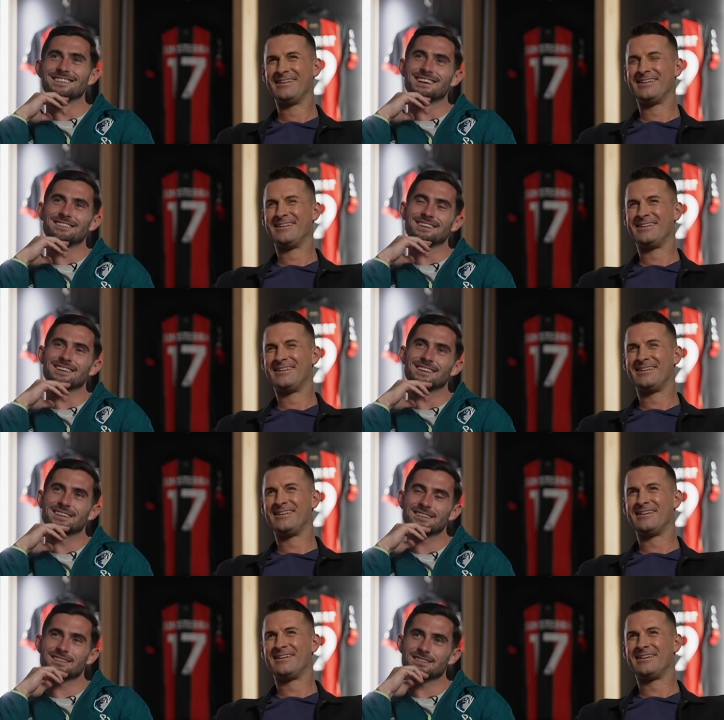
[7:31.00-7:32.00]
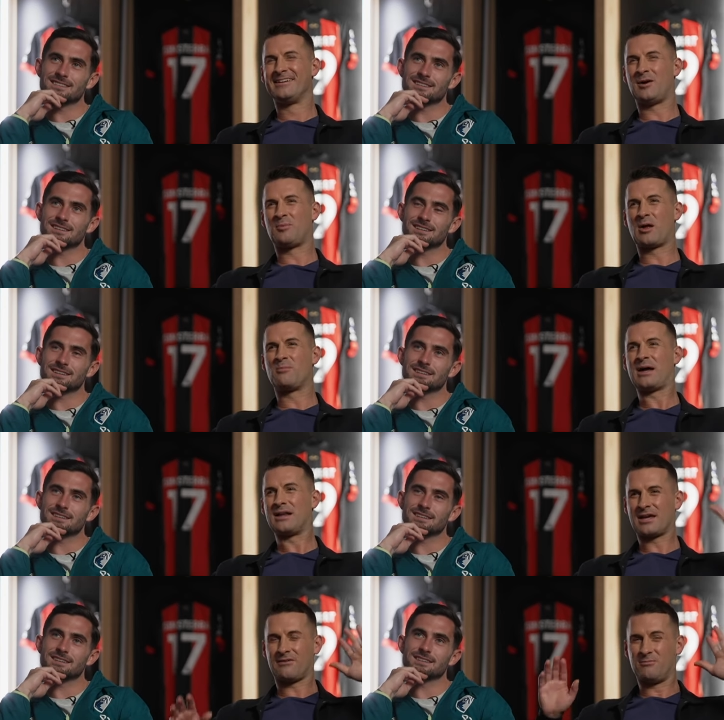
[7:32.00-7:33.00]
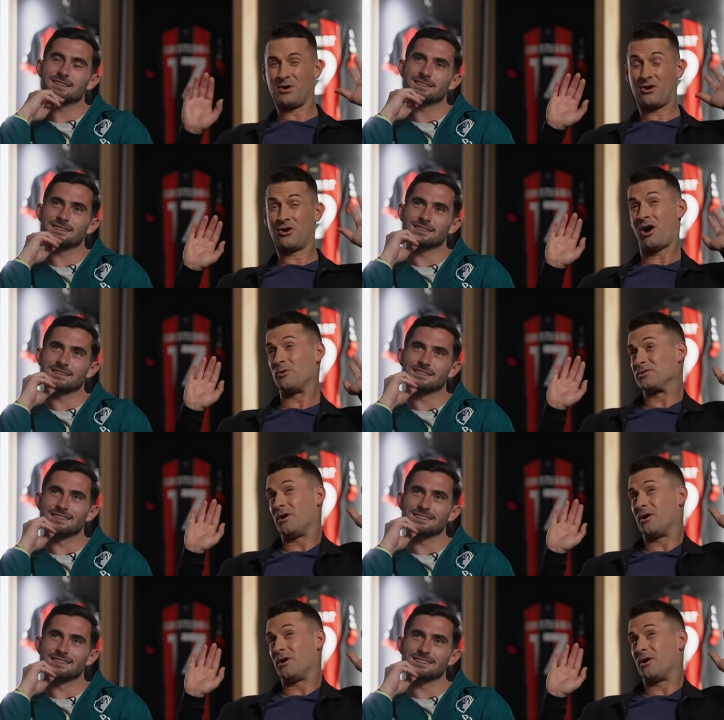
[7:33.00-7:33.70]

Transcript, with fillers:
Speaker 1: was laughing. I played badly, gaffer, but I got a goal,